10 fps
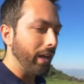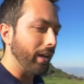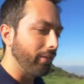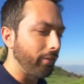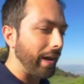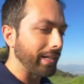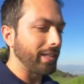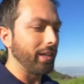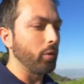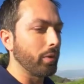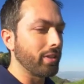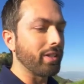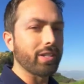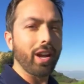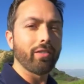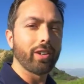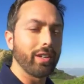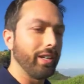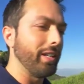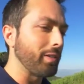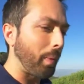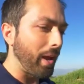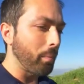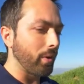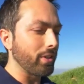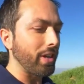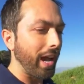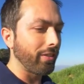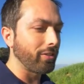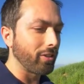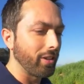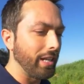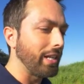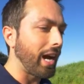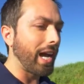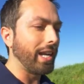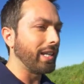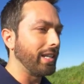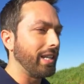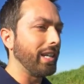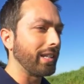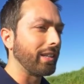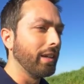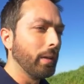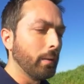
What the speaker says: And in fact, it was discovered in his papers after he died, and he had